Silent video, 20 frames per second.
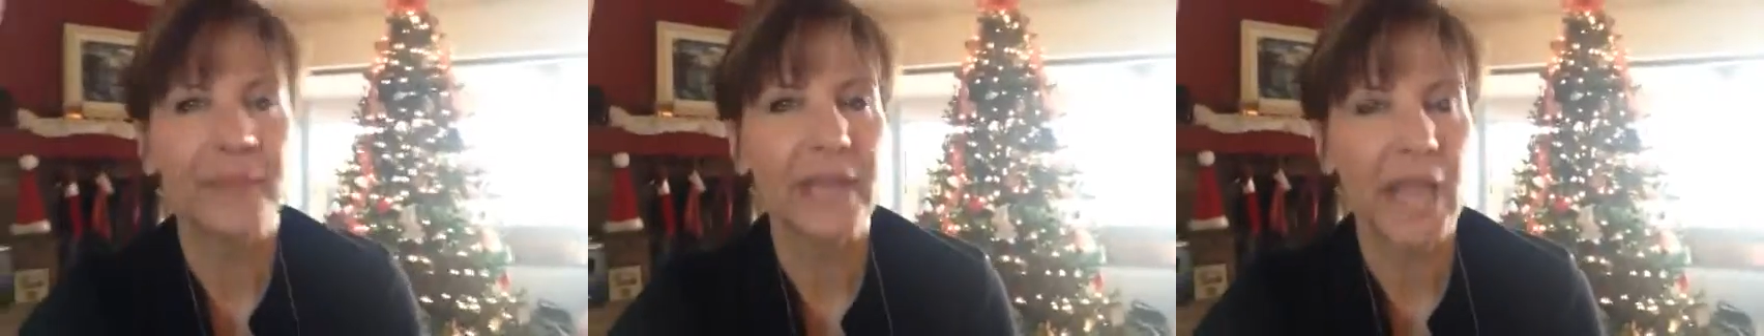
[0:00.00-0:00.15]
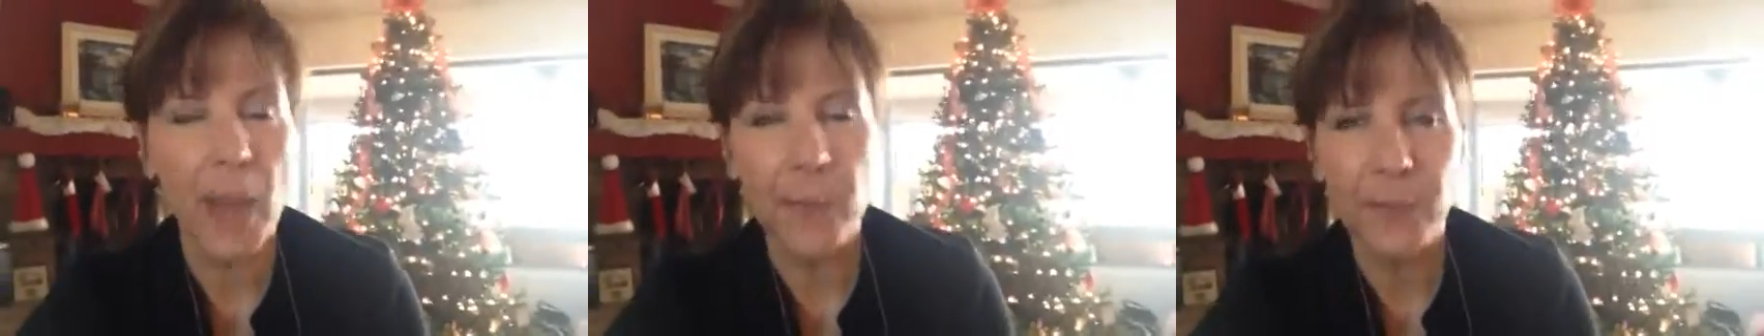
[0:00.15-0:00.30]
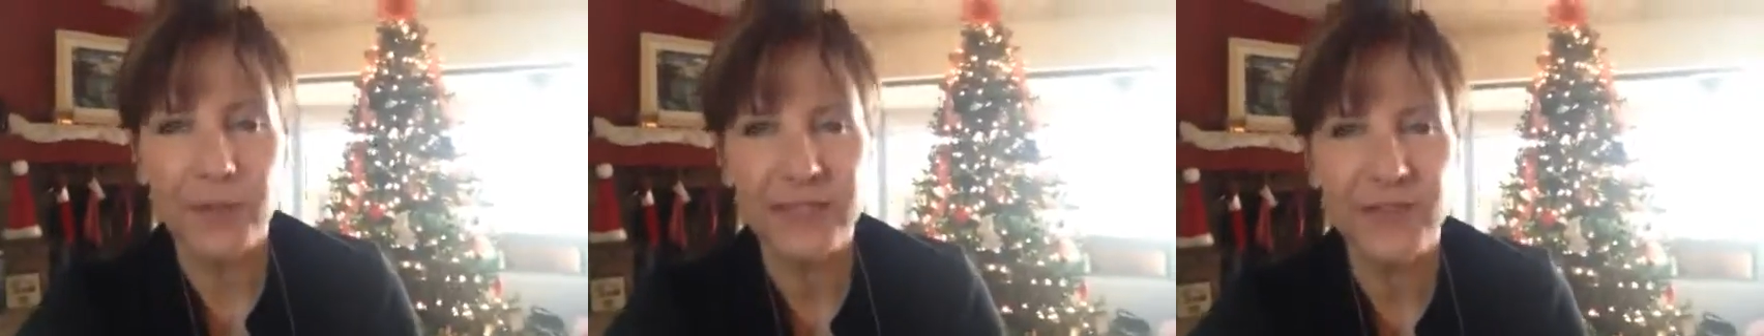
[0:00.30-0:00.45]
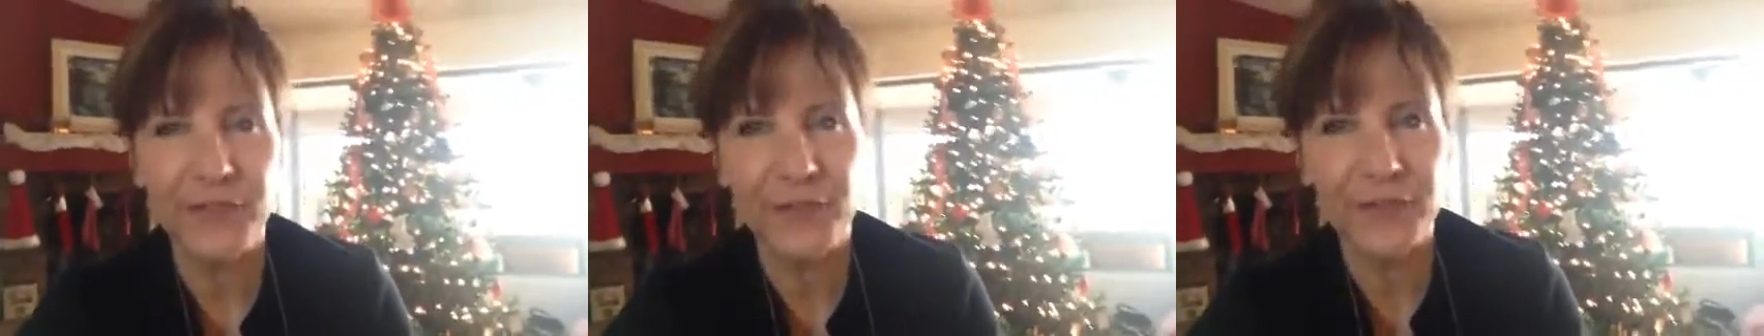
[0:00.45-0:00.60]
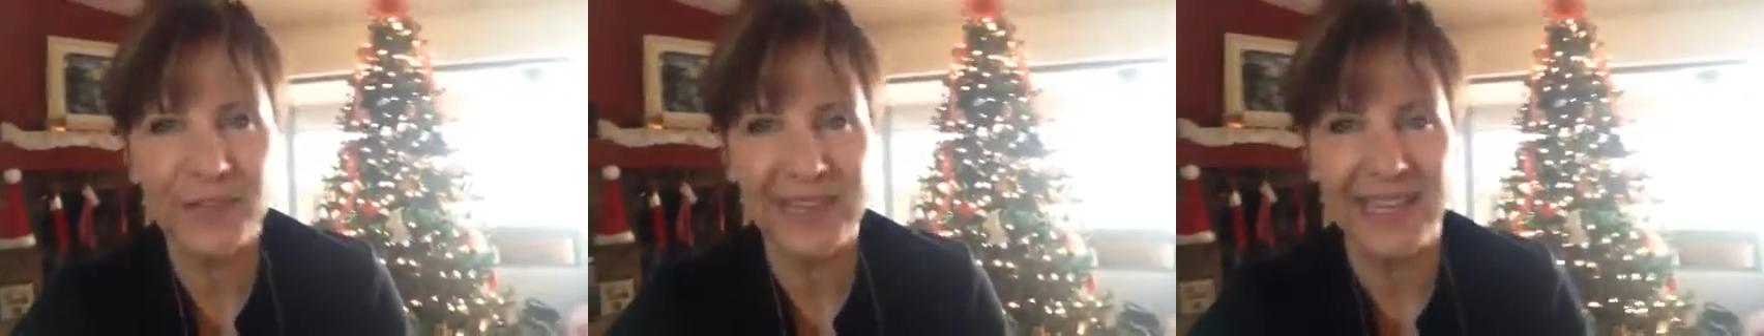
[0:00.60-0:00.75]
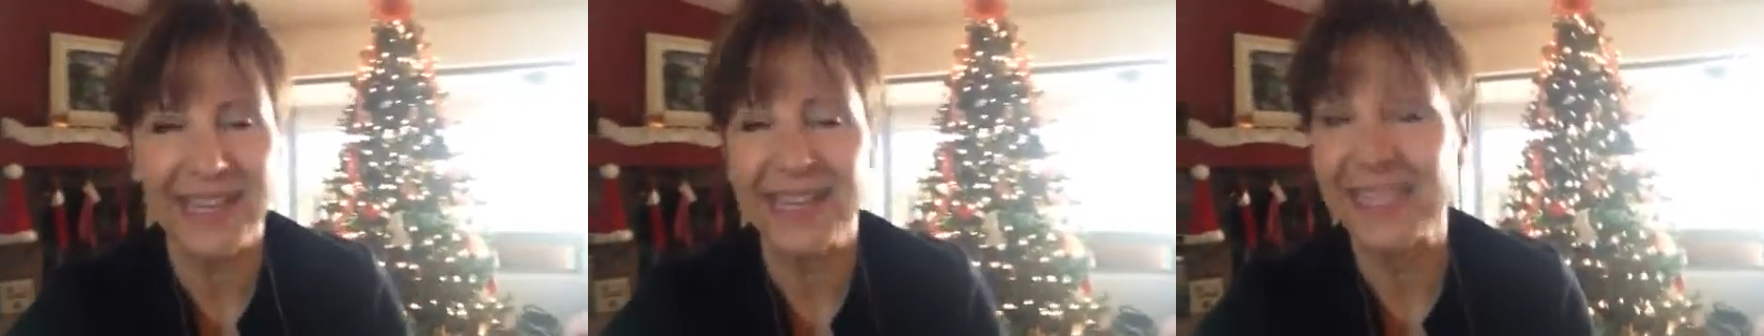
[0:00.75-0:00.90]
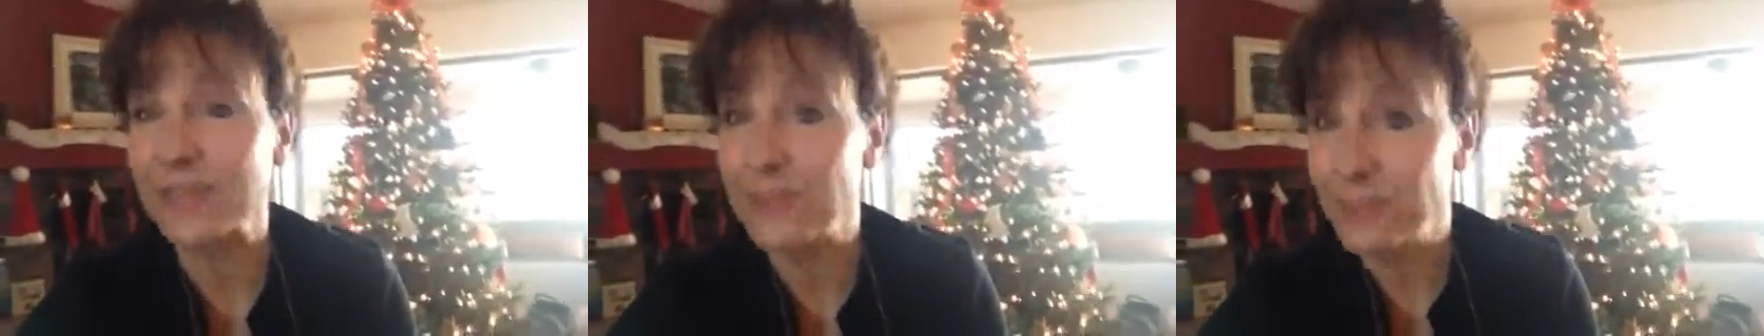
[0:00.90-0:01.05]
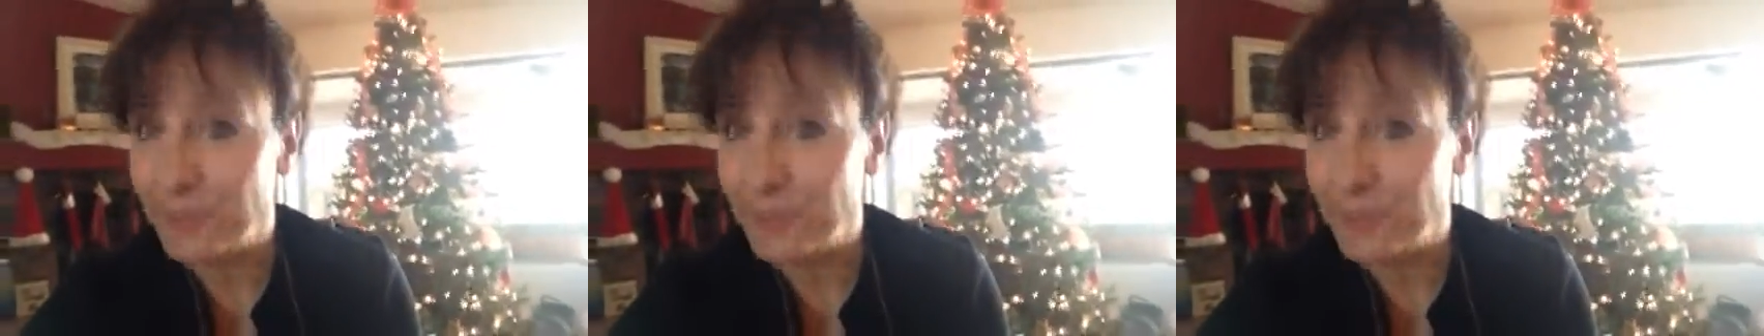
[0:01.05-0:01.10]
couple different things.